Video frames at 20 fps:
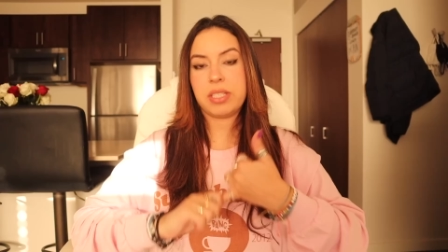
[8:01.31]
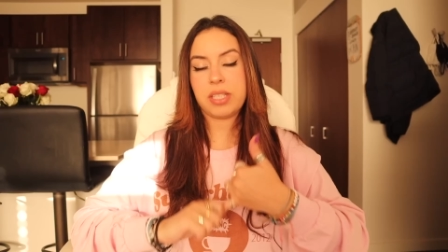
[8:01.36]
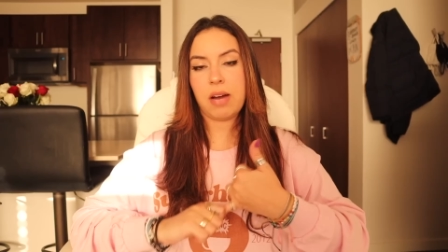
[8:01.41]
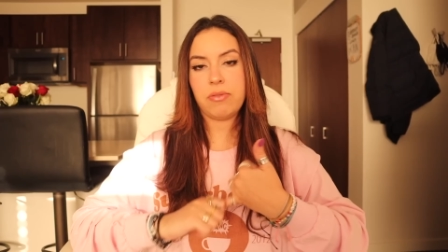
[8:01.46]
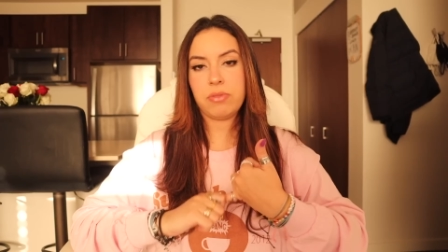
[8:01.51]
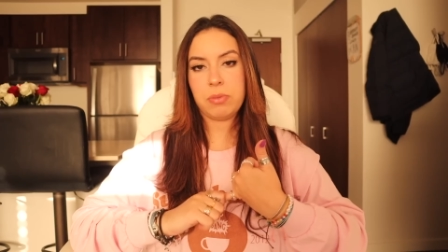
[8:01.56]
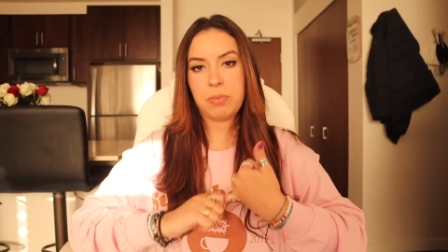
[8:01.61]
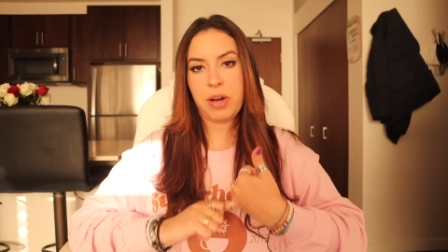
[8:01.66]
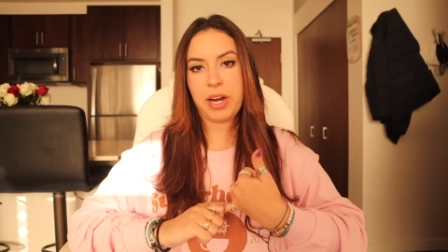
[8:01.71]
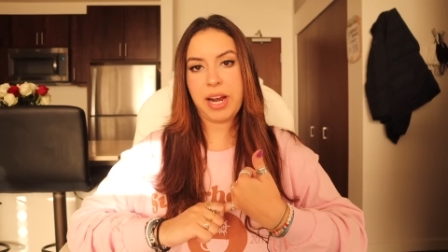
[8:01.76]
a
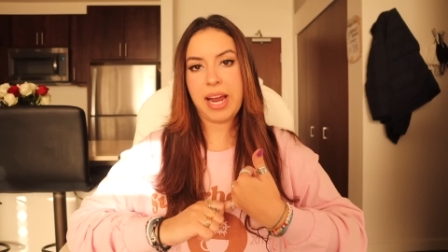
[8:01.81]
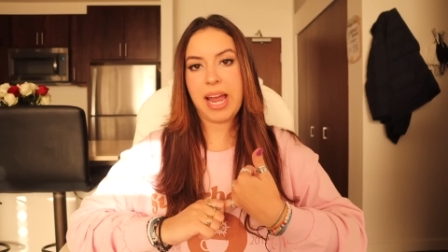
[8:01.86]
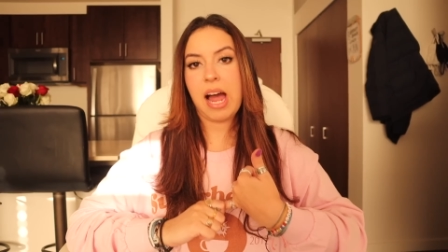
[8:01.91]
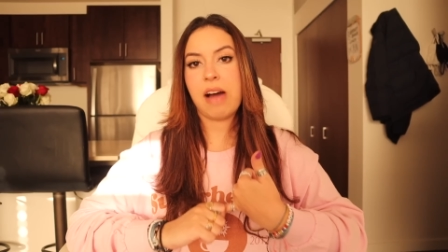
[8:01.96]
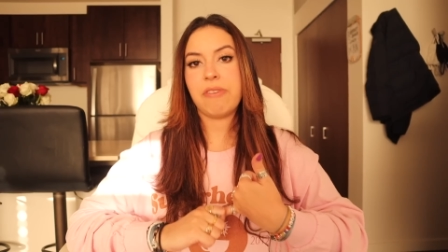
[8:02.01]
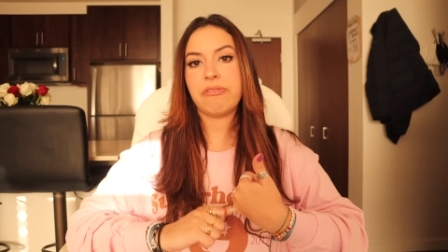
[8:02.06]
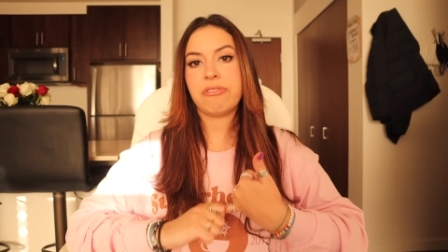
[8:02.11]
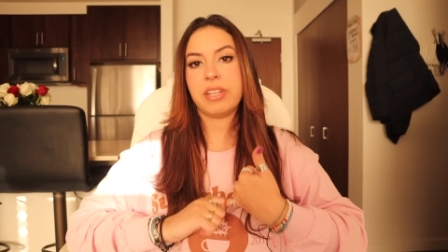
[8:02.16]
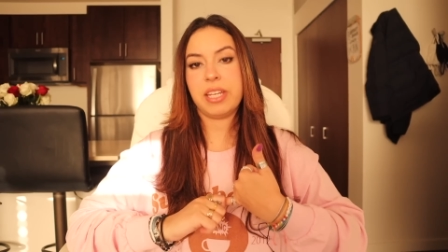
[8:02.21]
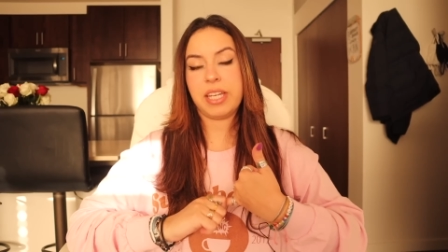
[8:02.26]
soft spot I
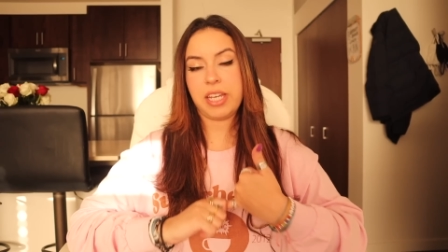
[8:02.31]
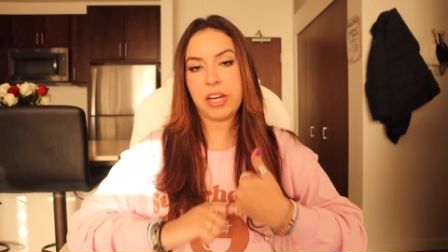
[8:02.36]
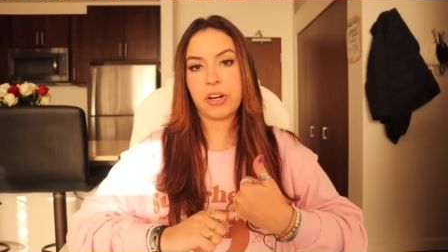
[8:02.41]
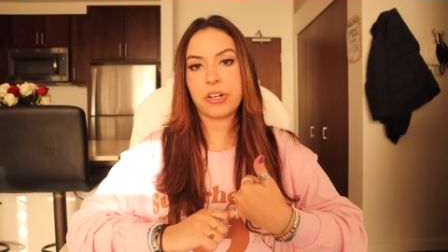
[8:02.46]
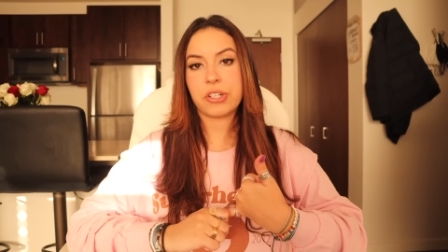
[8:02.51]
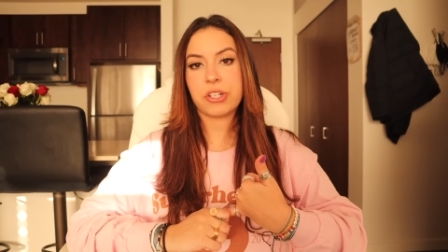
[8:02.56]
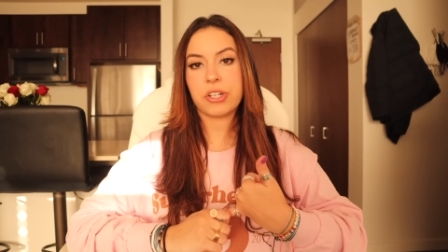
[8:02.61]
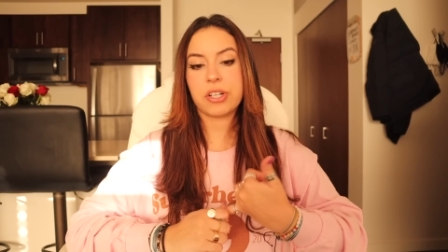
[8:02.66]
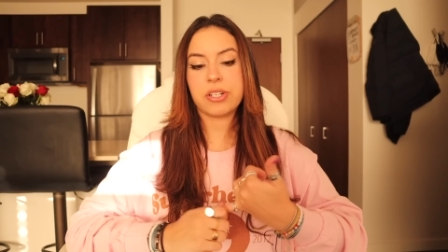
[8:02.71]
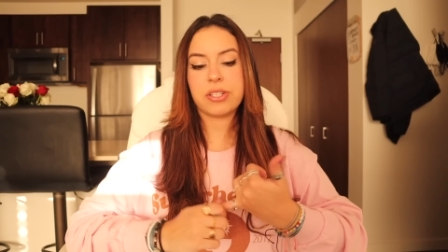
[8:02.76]
have for the
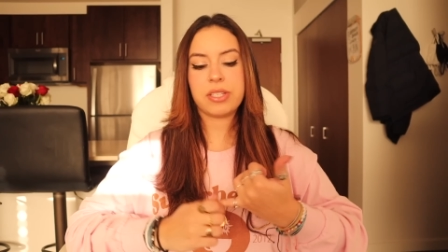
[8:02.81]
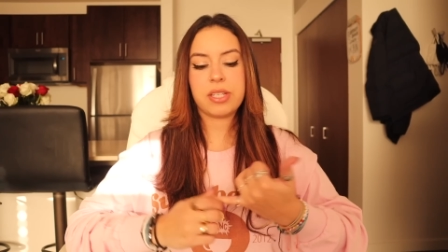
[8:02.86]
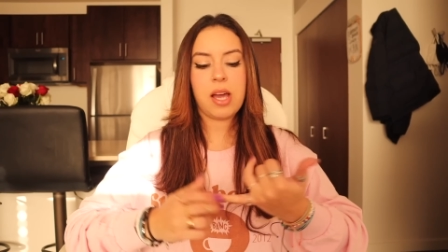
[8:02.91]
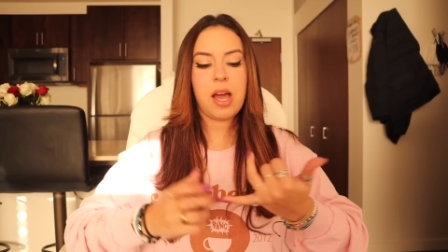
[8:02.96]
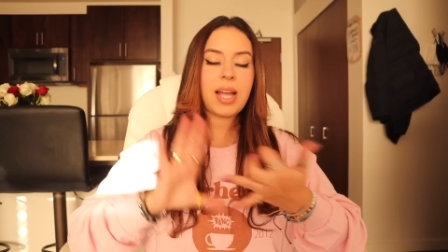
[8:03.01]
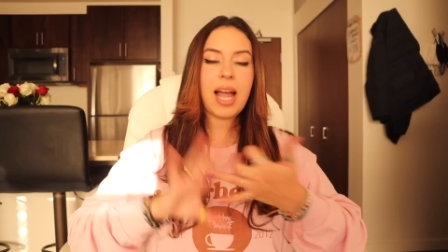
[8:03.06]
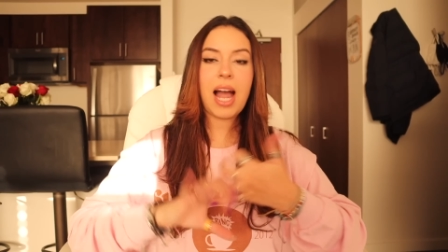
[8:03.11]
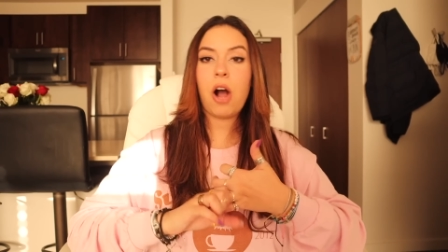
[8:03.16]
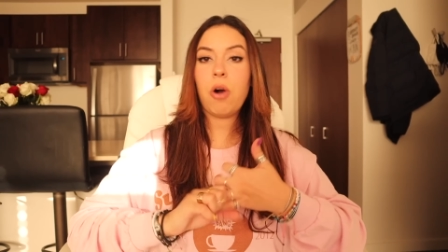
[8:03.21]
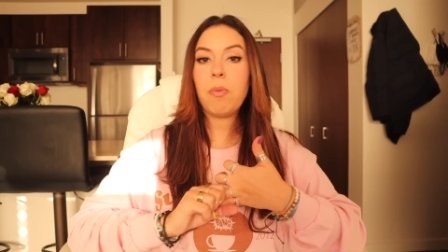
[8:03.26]

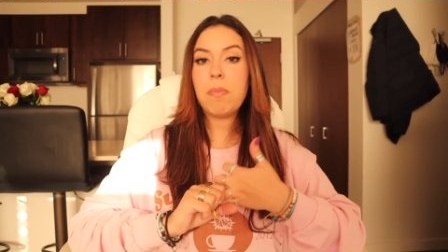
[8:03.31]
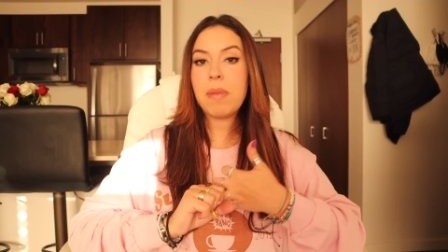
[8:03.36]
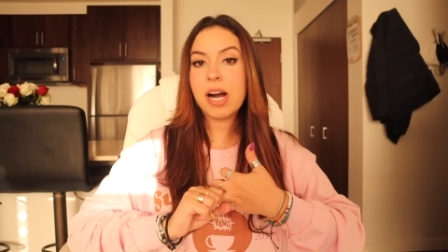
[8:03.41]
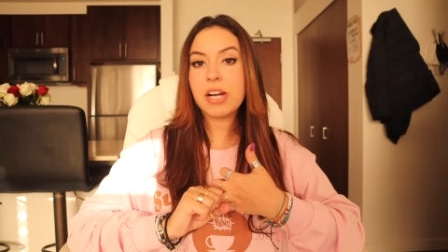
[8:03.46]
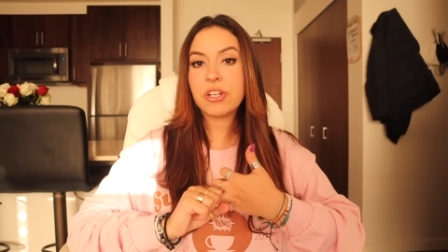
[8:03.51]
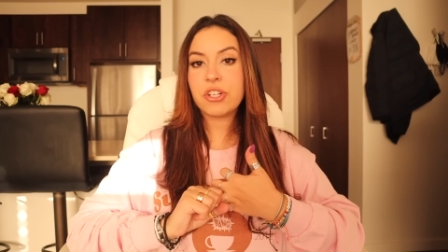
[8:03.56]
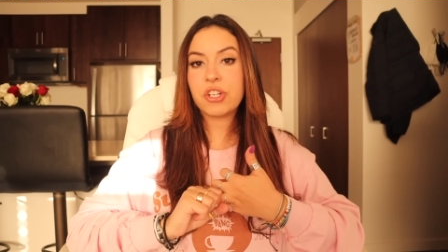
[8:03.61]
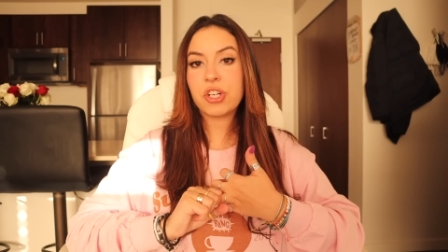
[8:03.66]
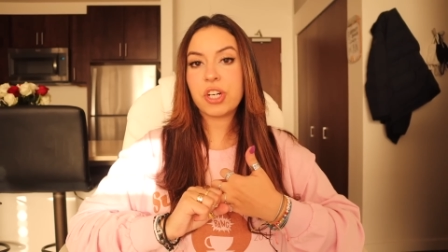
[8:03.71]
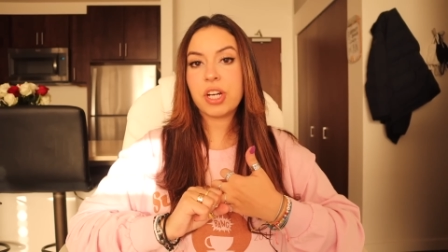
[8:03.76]
characters, how
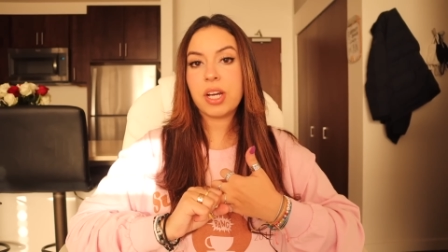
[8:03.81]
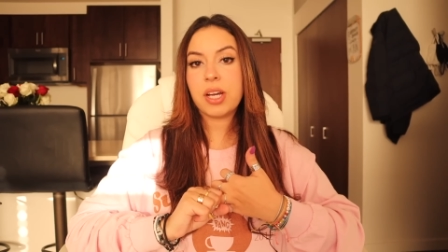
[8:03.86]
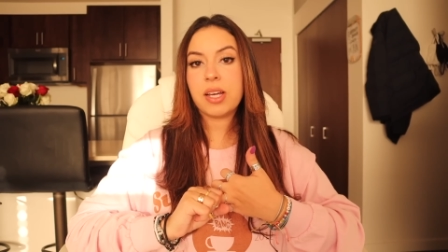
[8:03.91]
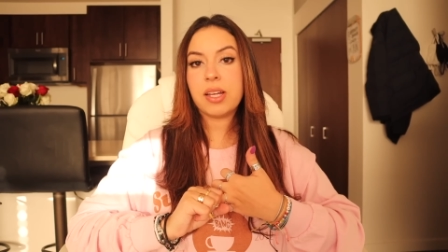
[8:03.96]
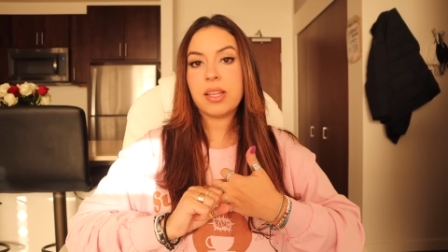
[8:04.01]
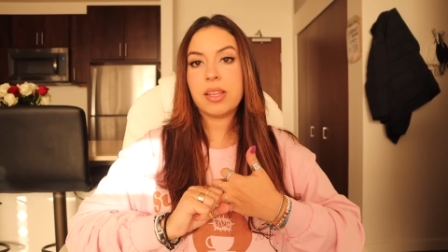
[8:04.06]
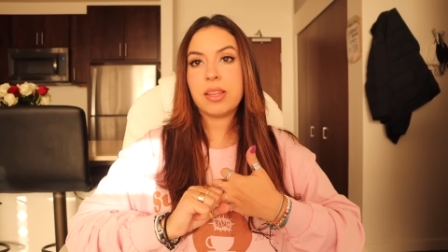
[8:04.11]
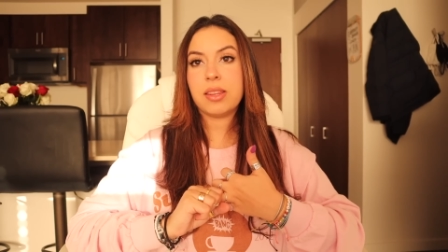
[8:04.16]
much